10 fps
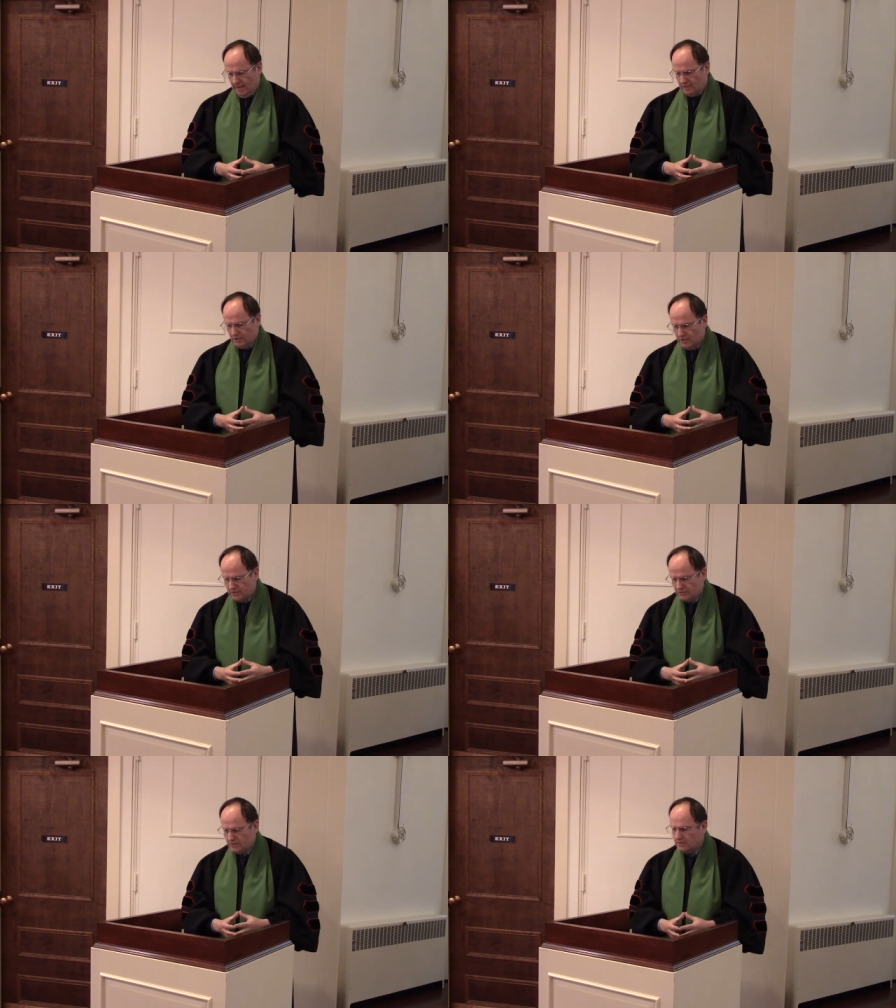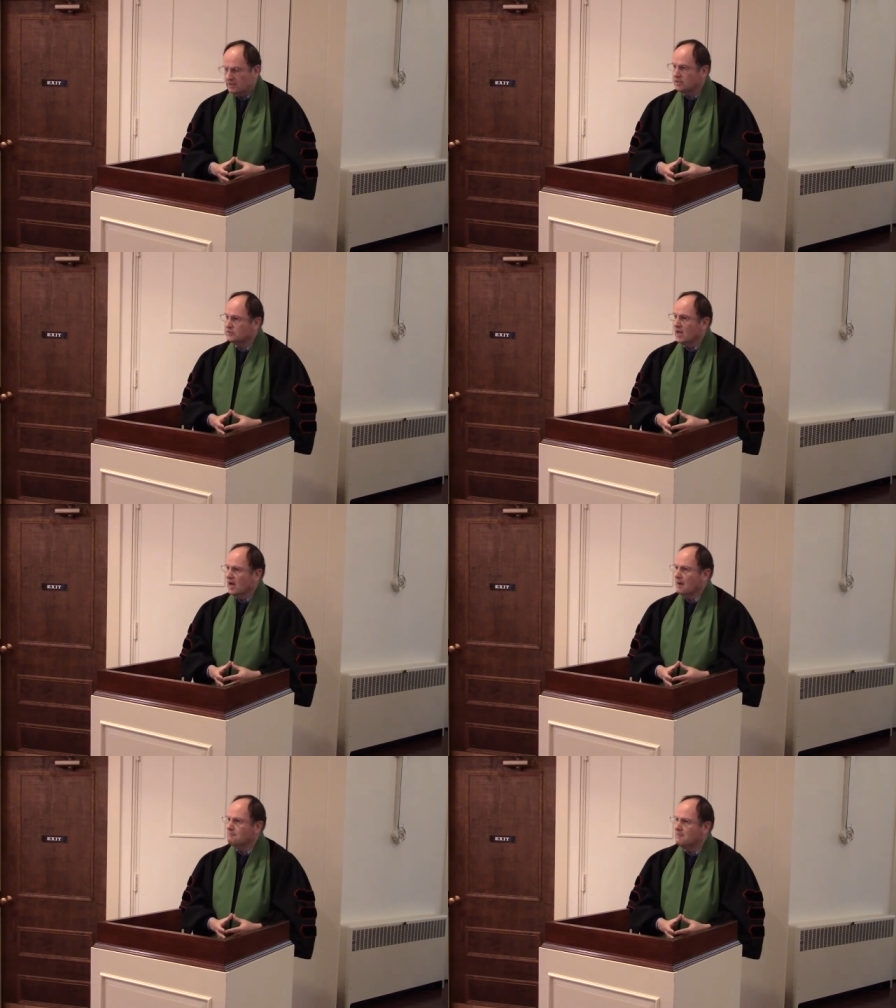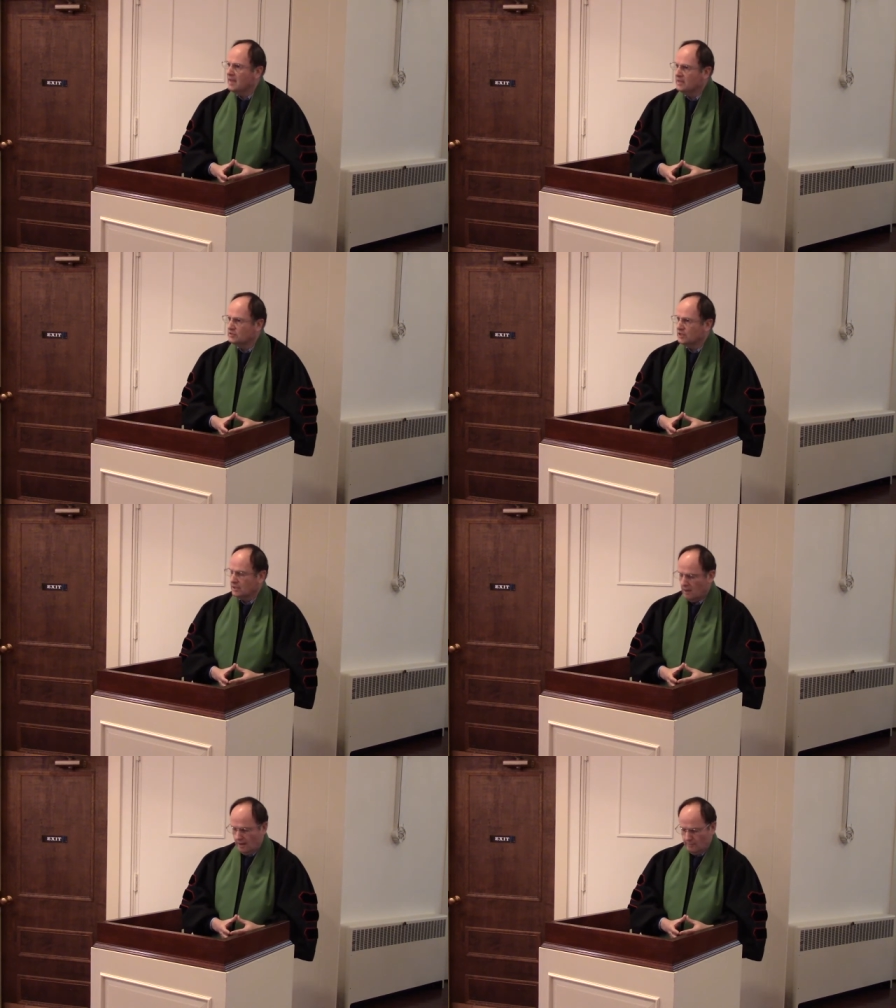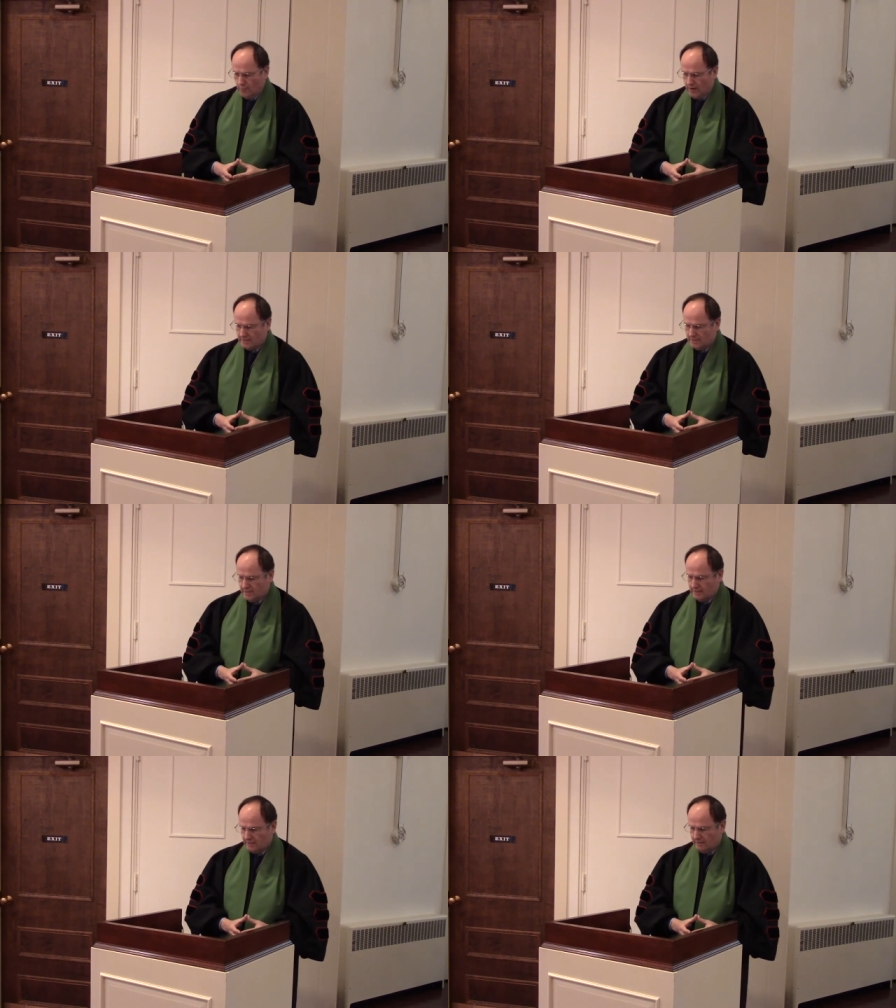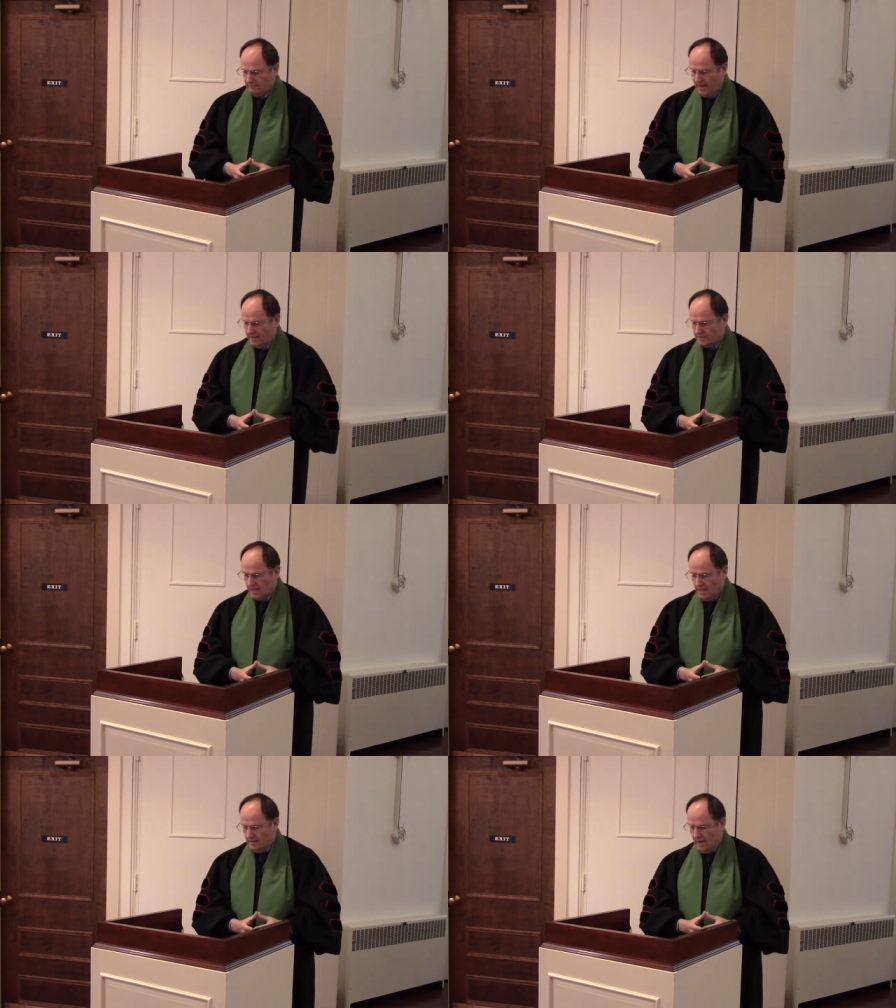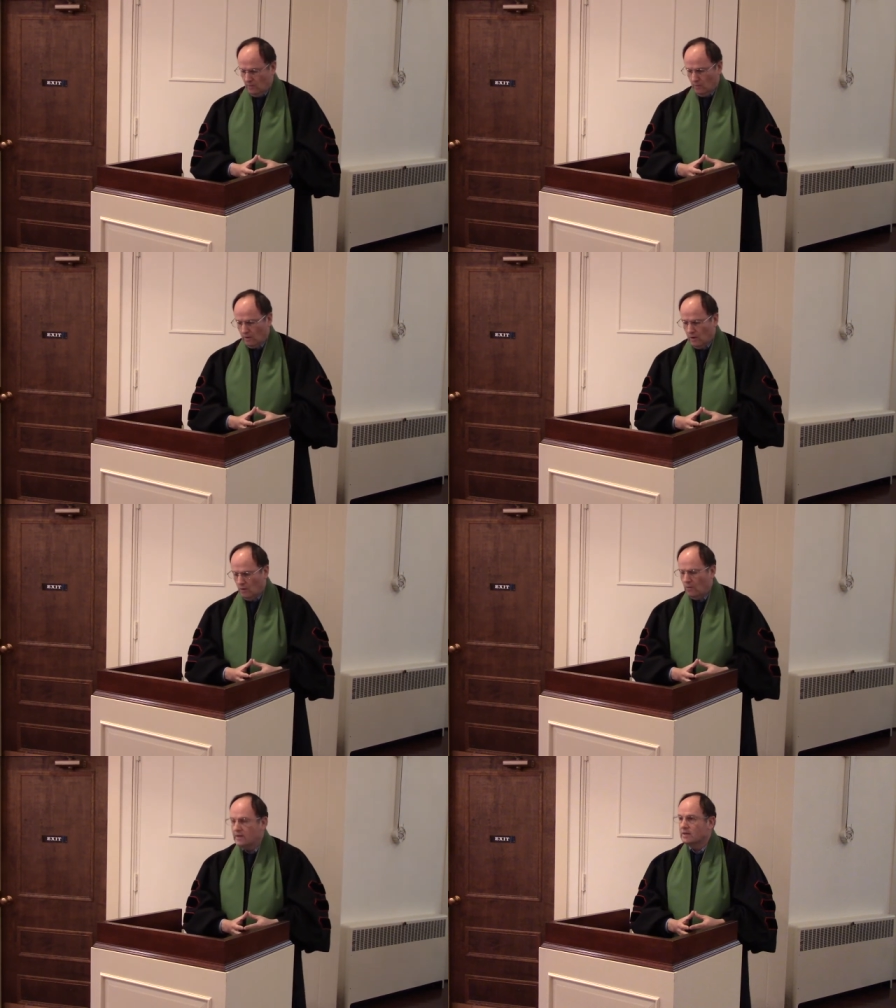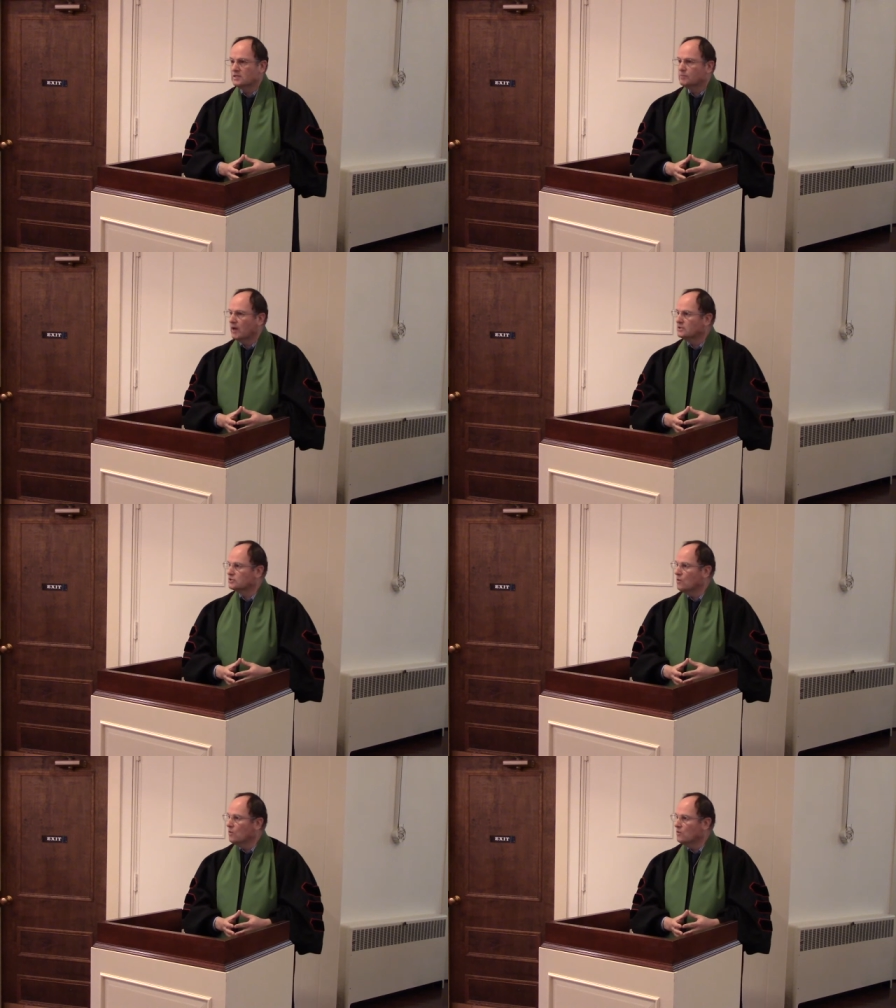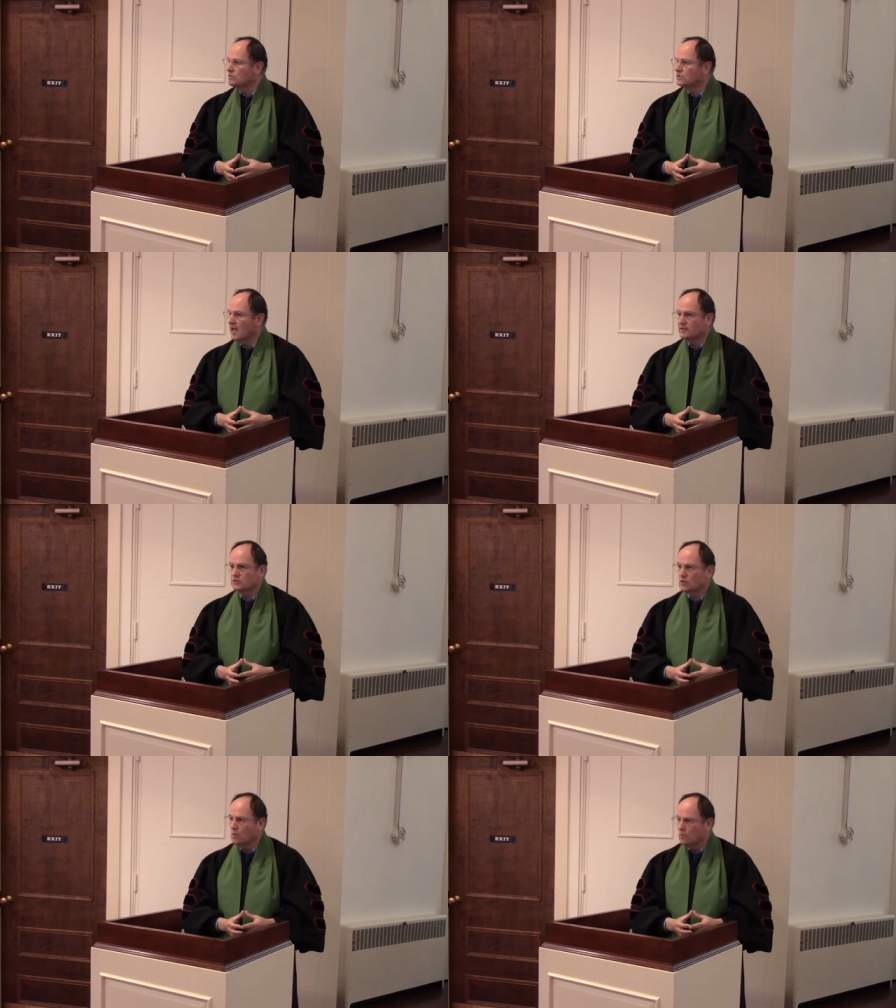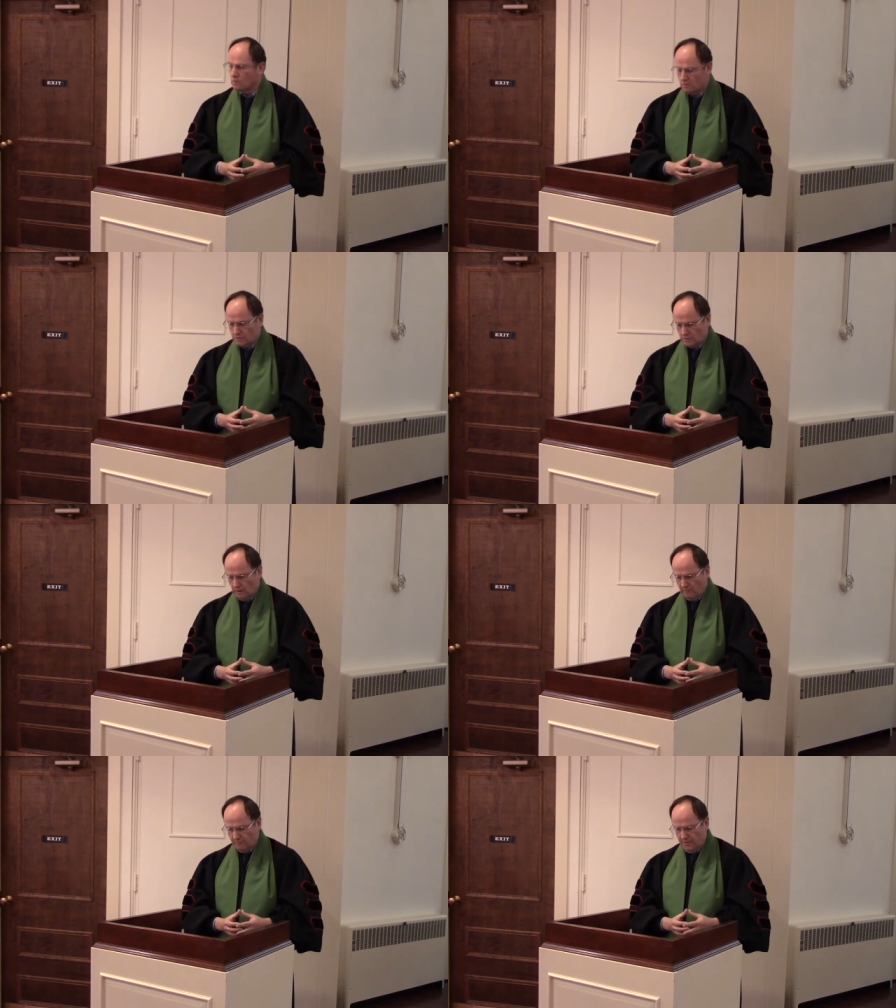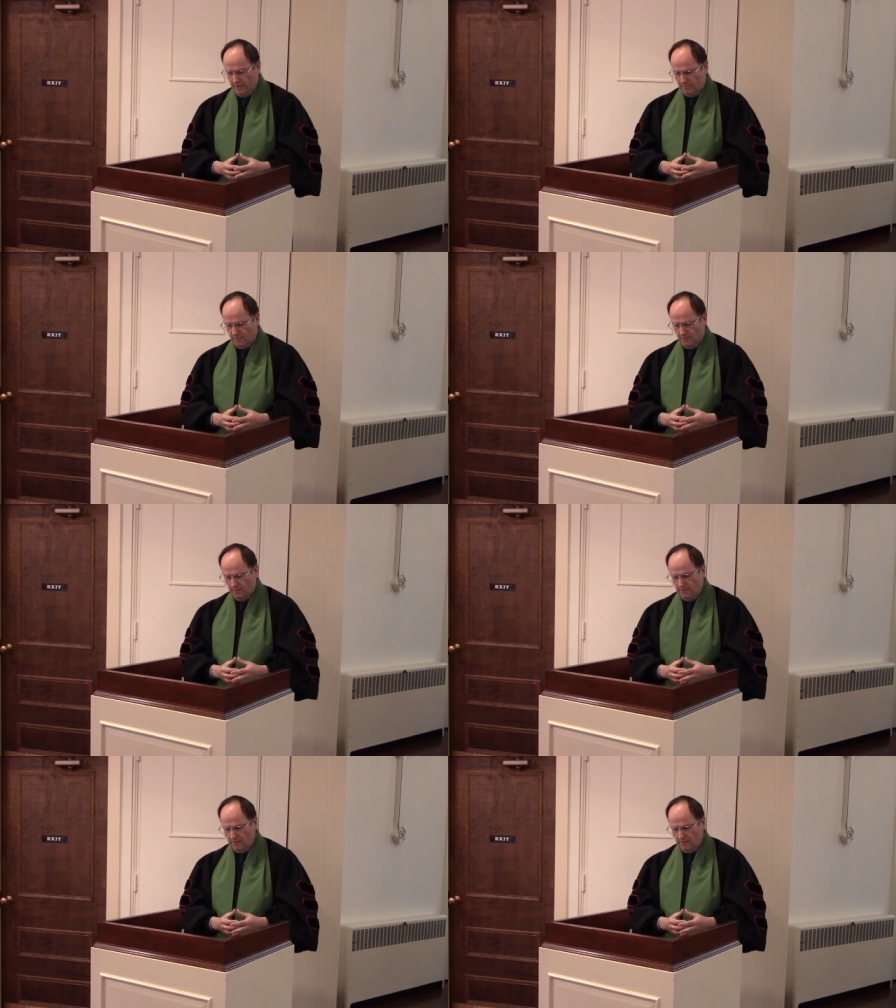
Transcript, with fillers: Jesus did these amazing, unprecedented events that were witnessed by scores and scores of people.